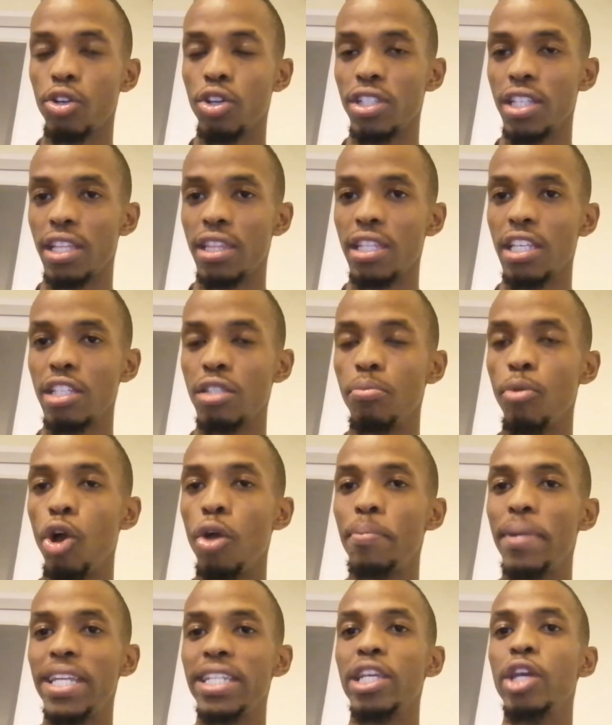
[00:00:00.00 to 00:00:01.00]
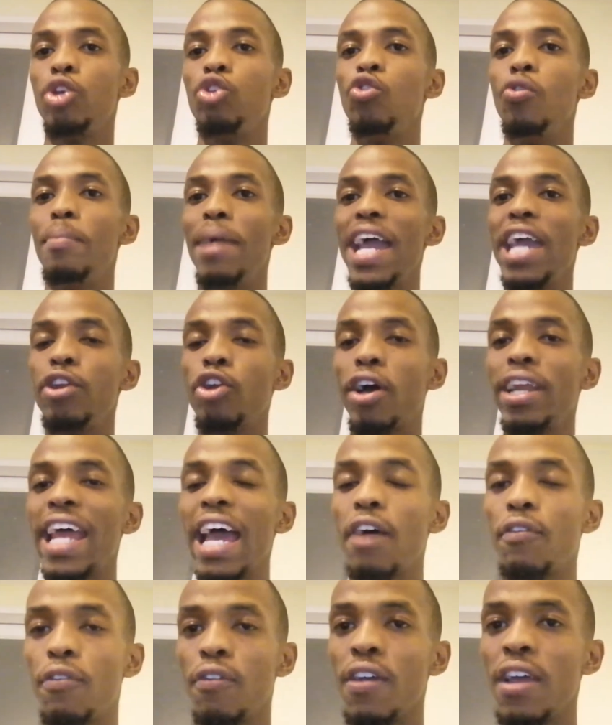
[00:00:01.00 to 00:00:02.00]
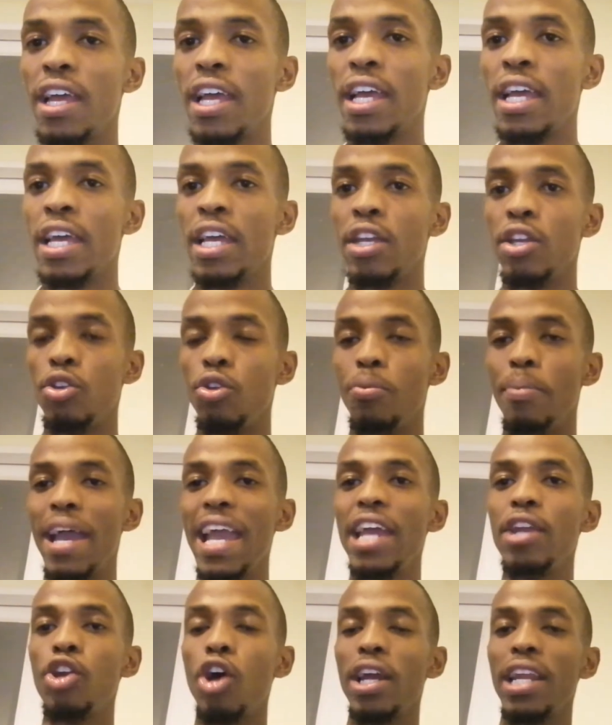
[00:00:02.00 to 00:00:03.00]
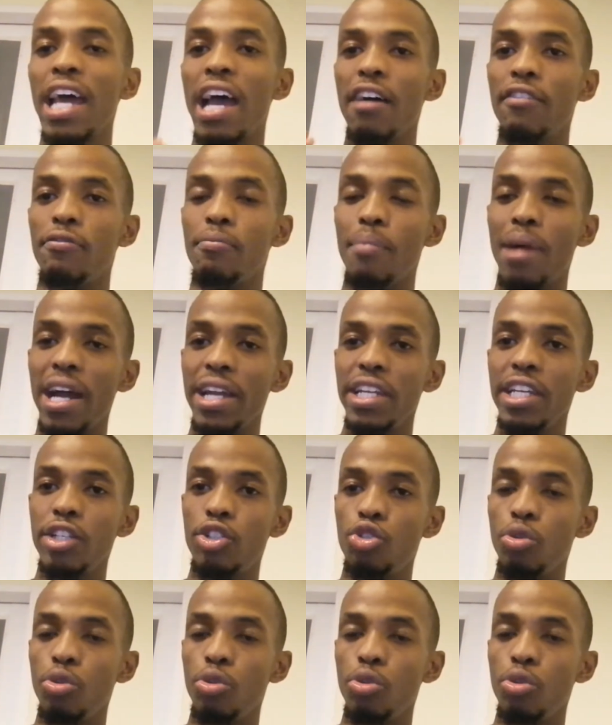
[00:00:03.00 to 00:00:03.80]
because at this moment you may not have money